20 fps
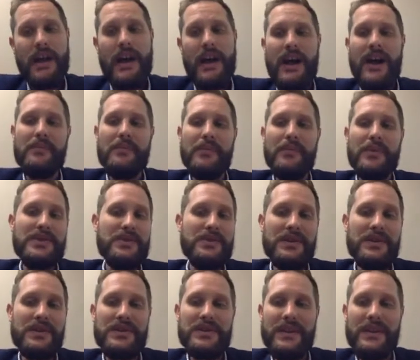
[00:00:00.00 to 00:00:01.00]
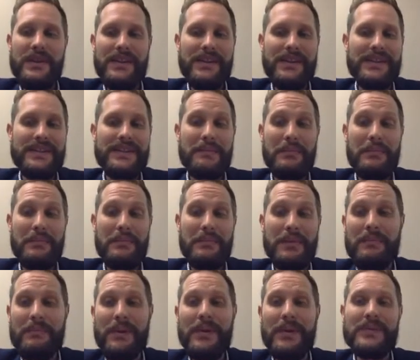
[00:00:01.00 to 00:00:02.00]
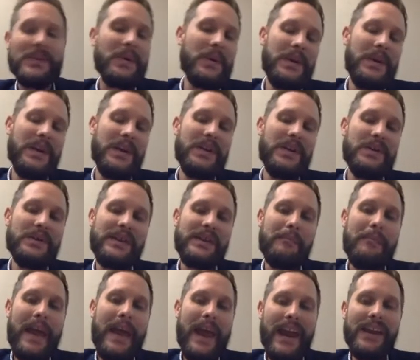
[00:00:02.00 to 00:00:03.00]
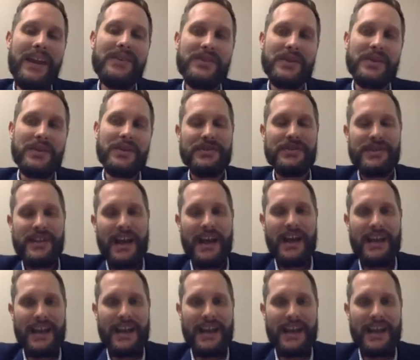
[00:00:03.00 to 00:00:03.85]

which you can do either as a blog post or you can do as a page on your site.